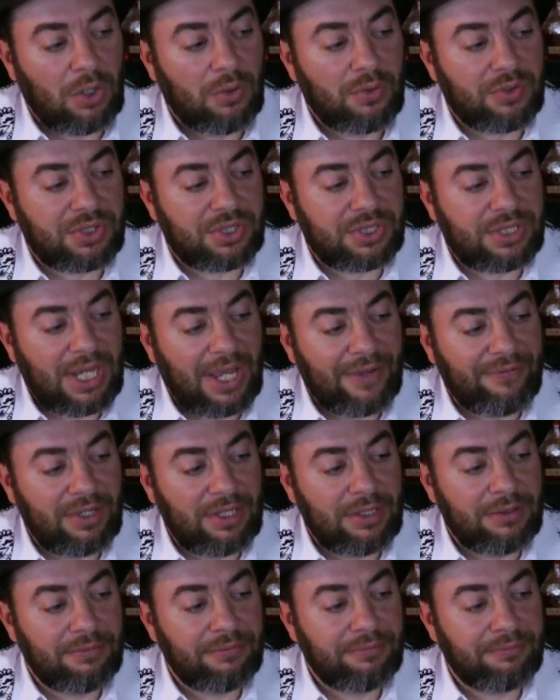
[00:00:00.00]

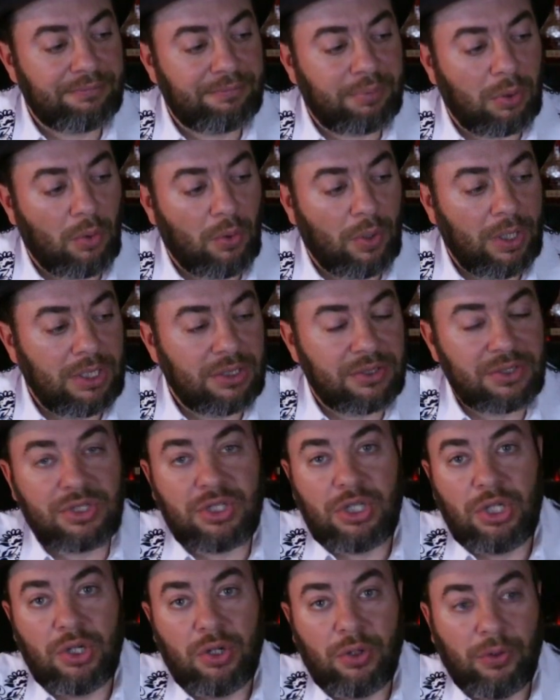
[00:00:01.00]

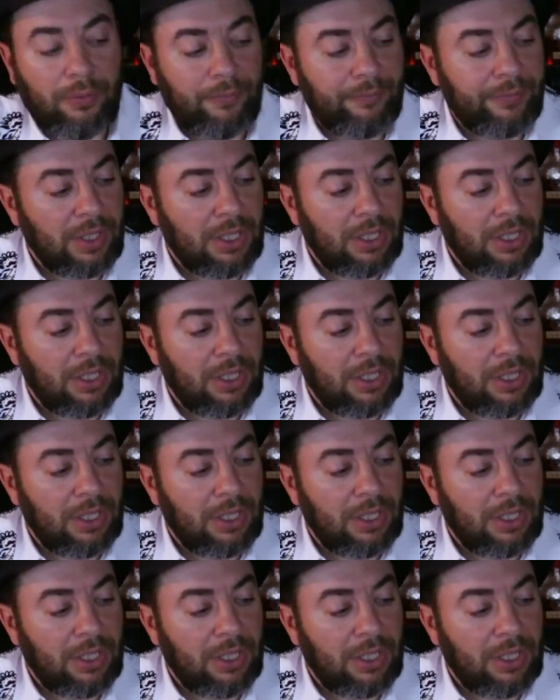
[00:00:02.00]
7.2.